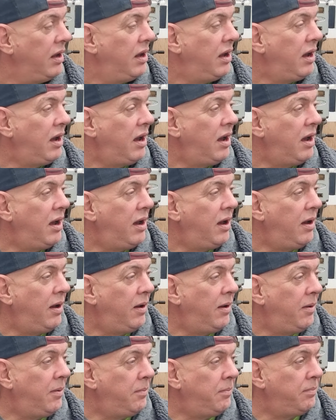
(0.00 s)

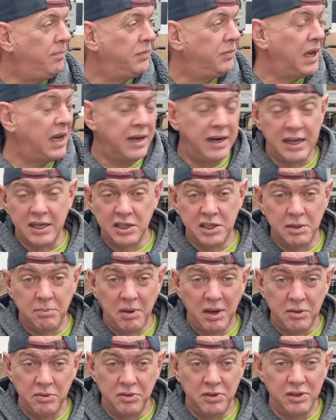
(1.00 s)
And that's
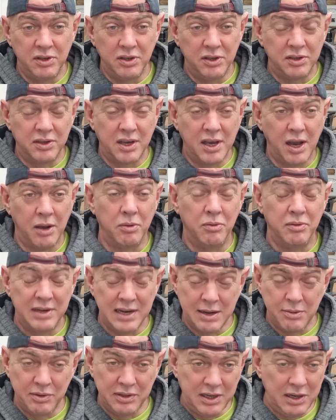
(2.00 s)
supposed to just go.
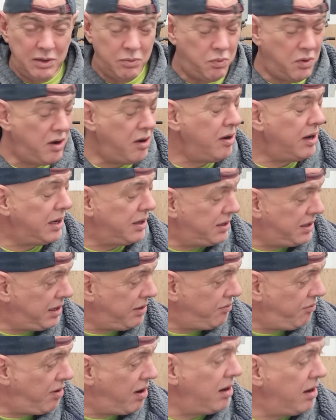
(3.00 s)
Now it did work, it
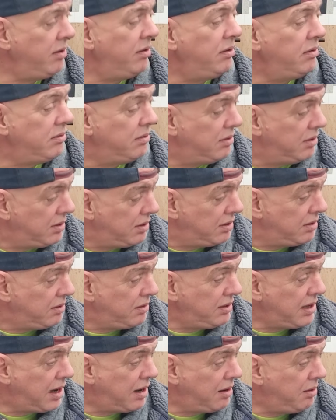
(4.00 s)
did run,
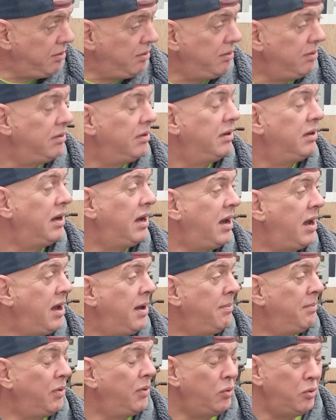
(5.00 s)
you know.
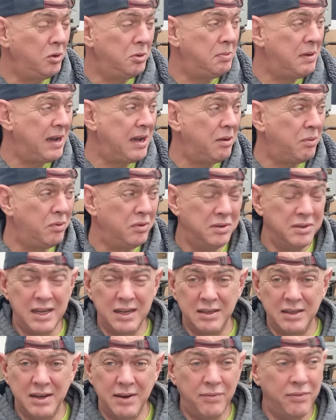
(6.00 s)
Horsepower wasn't
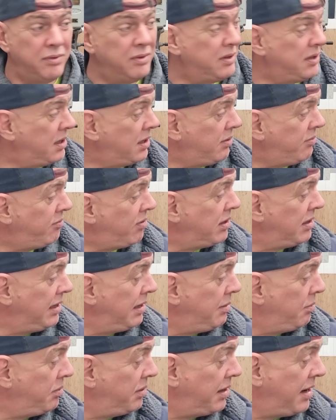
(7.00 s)
that different to running
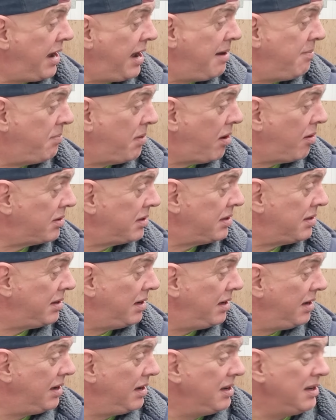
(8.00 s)
it with an airbox,
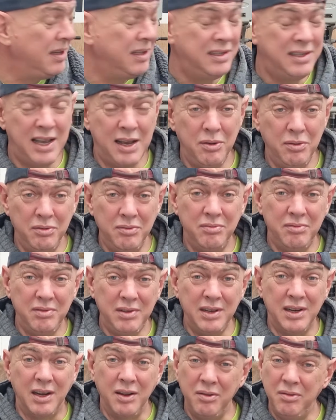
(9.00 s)
so
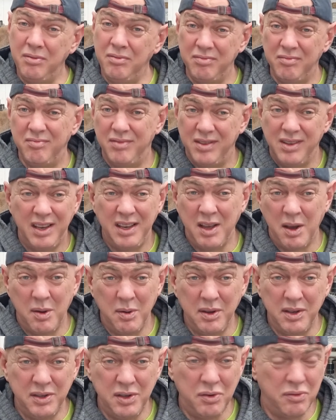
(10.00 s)
you know, I
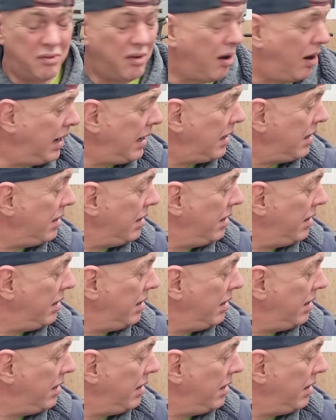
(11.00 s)
mean, it's all right.